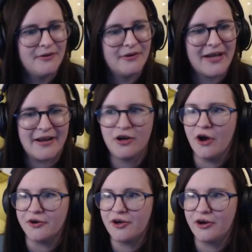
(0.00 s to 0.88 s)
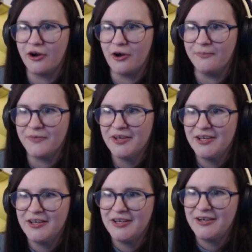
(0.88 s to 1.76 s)
Okay, gone, gone, gone, gone.
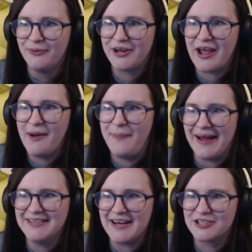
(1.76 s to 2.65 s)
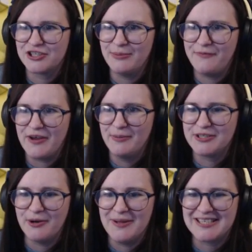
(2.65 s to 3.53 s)
I'm gonna get a band-aid because I've got my finger, but
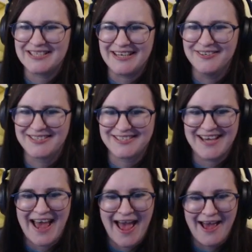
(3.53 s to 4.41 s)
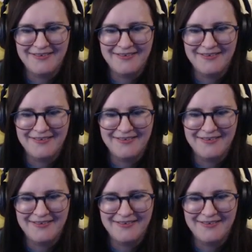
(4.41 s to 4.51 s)
don't miss a single scare.